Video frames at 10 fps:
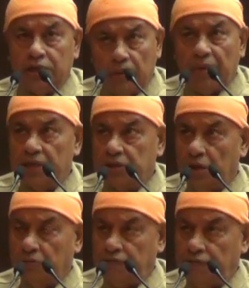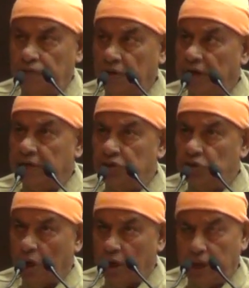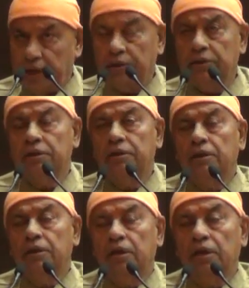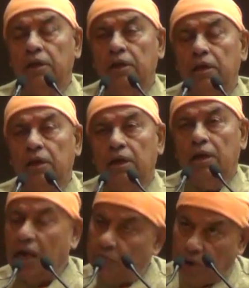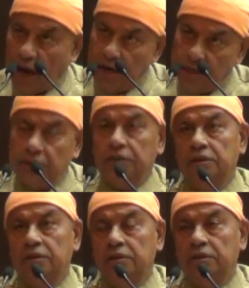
it is a matter of great joy and pride